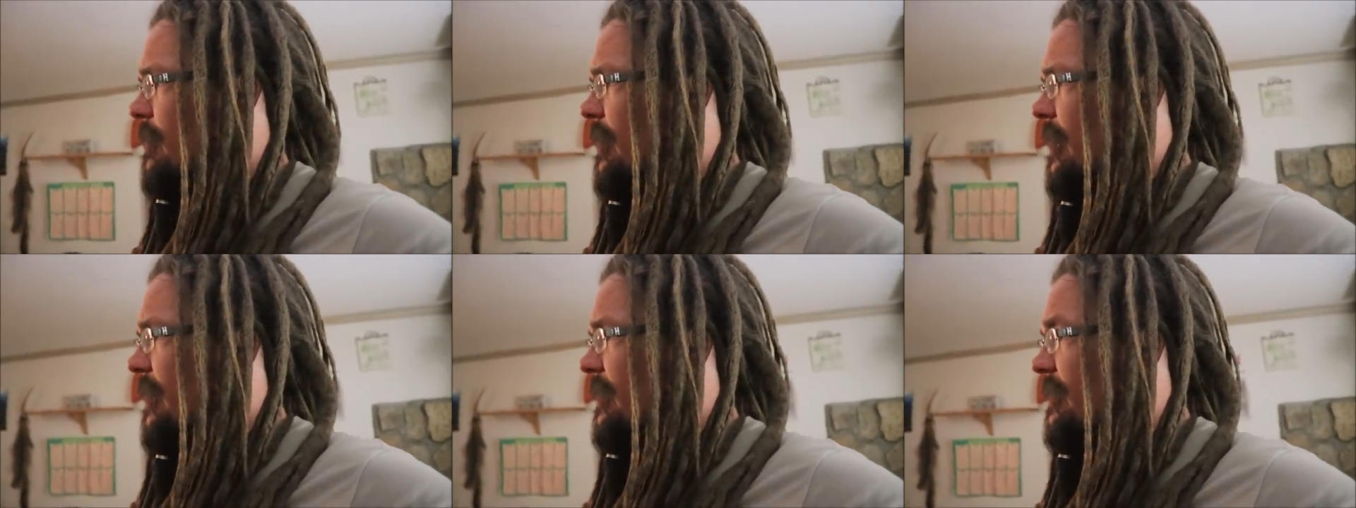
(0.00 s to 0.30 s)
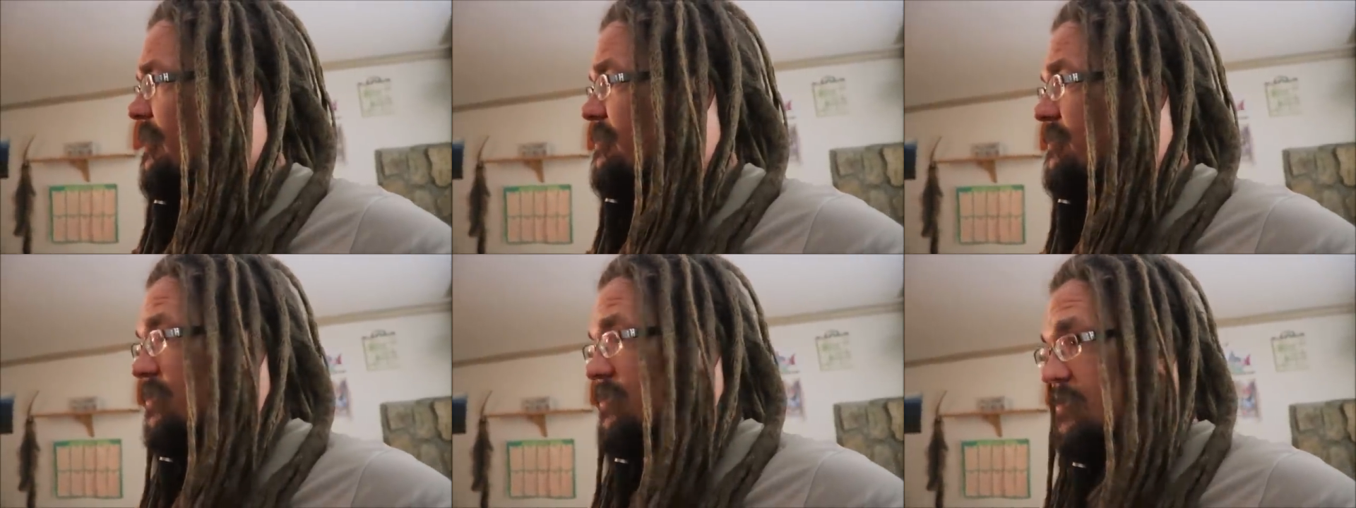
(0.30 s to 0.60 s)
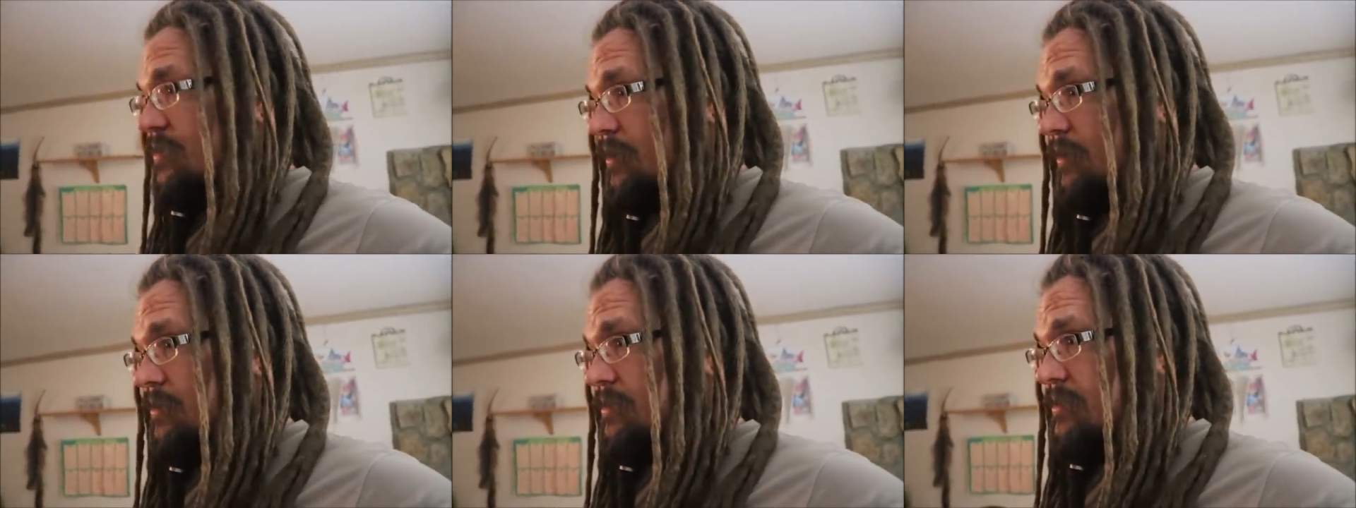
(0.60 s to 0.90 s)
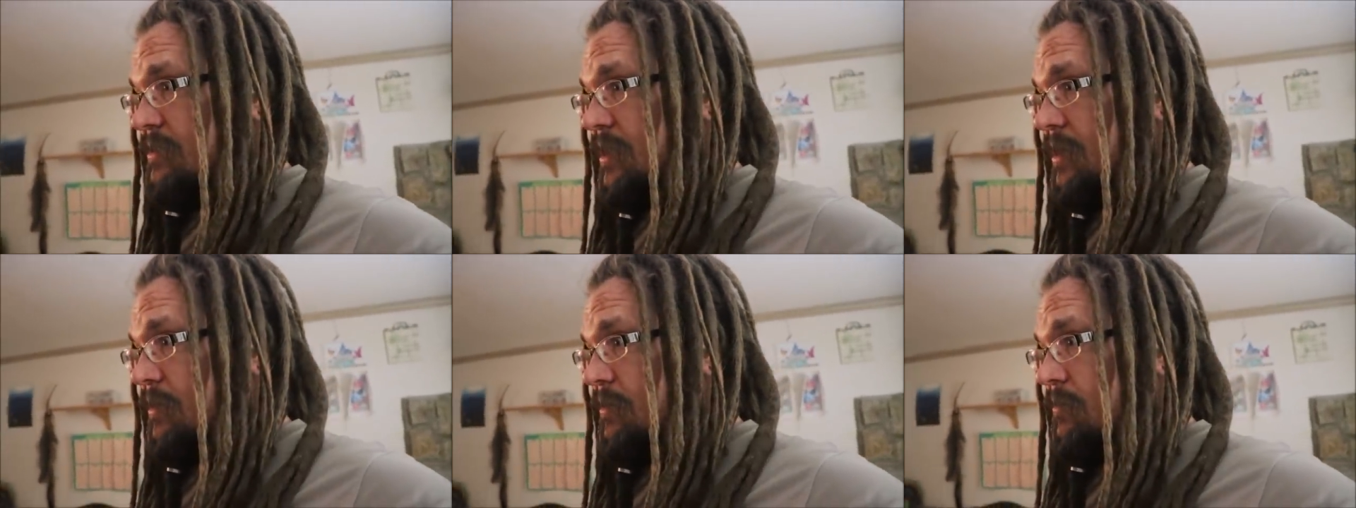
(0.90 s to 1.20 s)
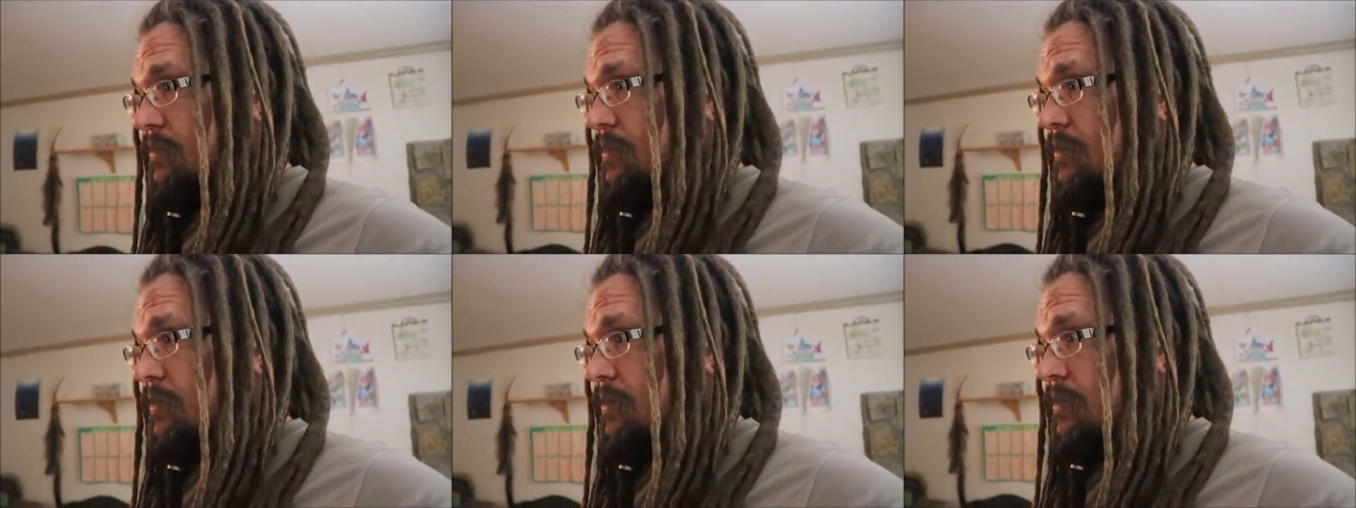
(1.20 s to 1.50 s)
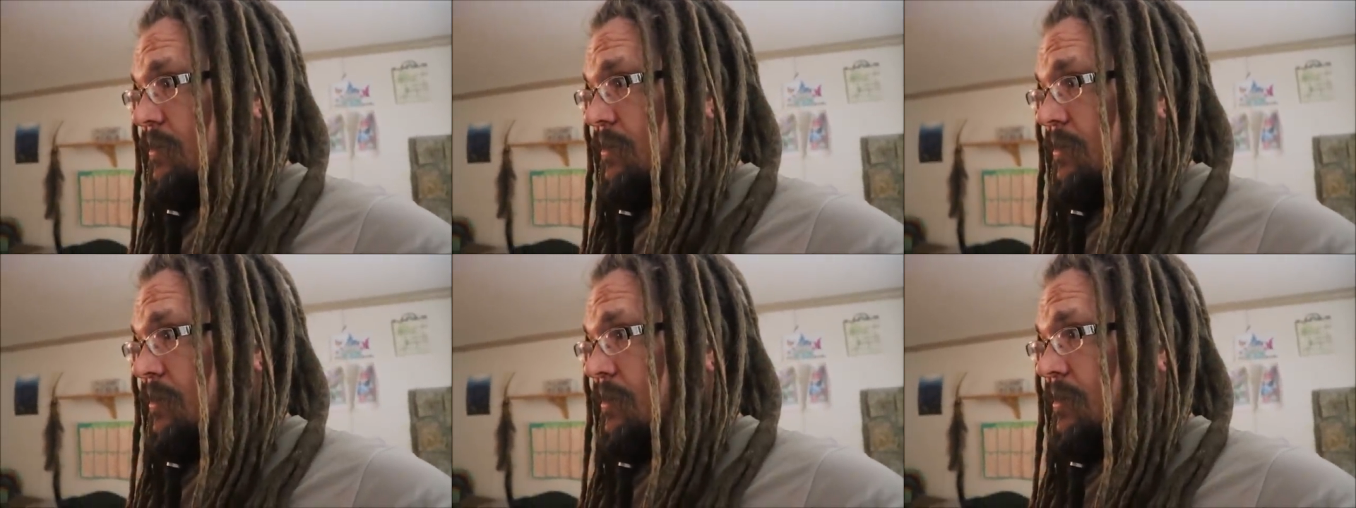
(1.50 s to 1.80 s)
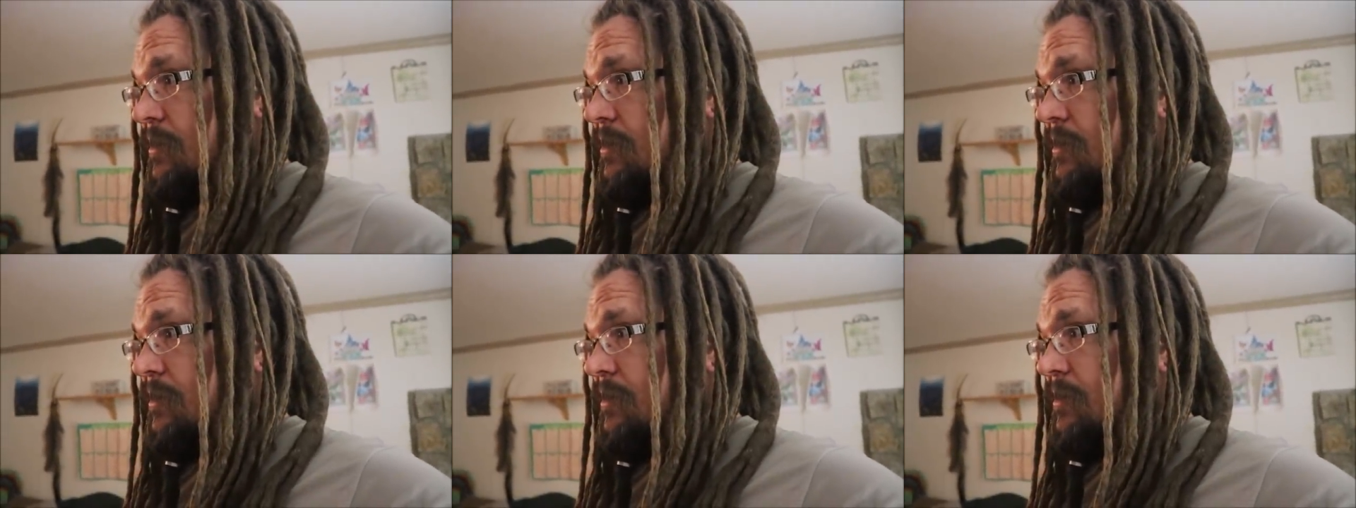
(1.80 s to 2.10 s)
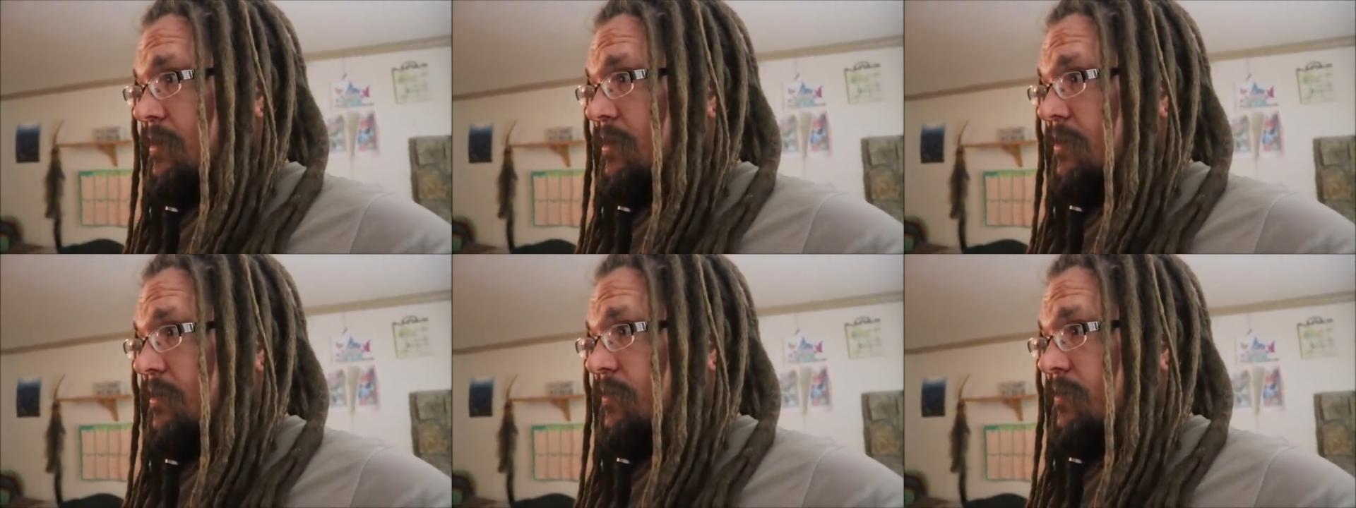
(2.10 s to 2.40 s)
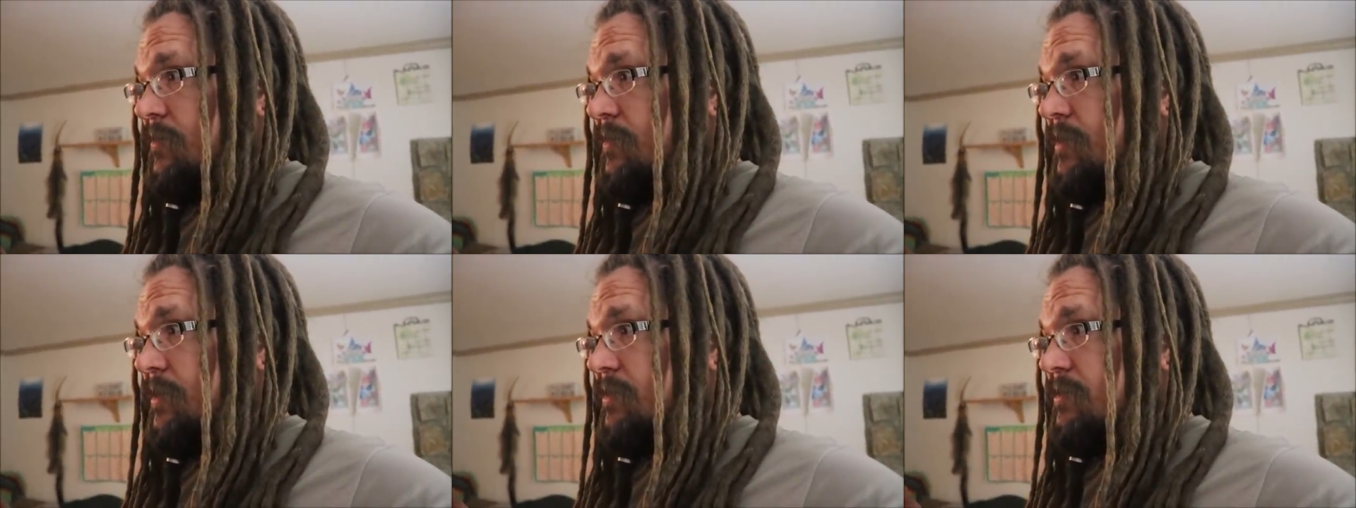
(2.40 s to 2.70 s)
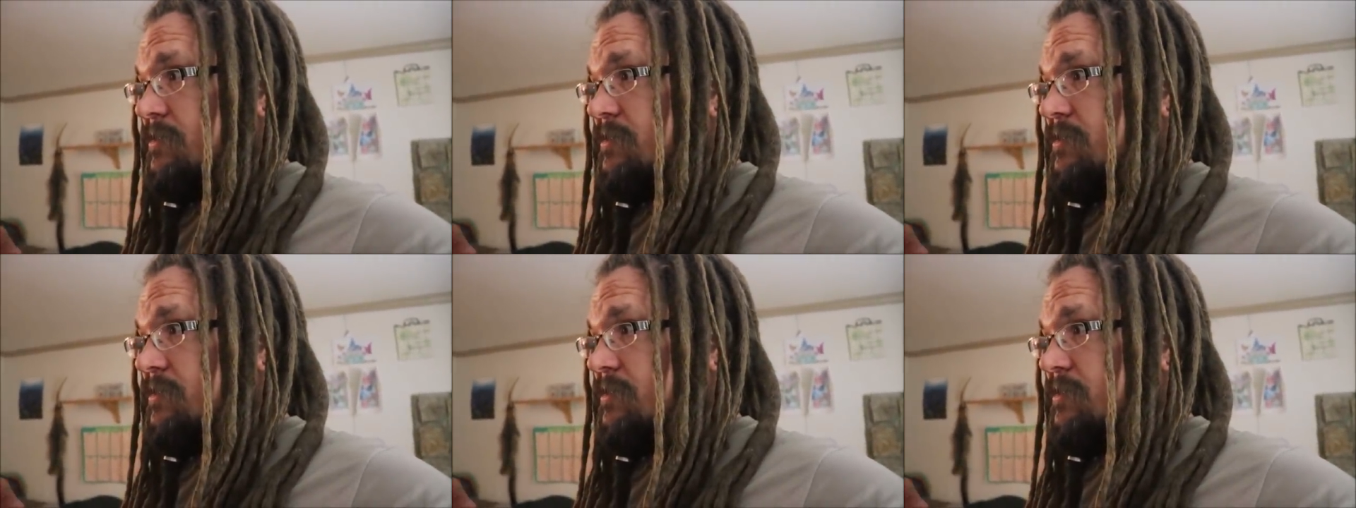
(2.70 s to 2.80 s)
And as it turns out, their